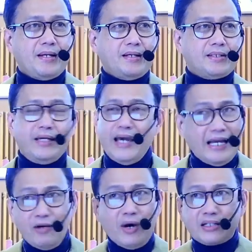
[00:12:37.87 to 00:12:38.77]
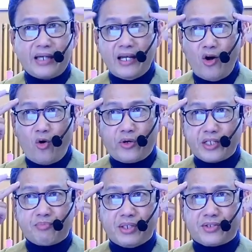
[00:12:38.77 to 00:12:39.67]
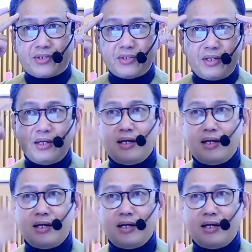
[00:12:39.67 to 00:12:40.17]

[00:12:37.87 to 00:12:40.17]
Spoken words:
See, anyone can know Christmas,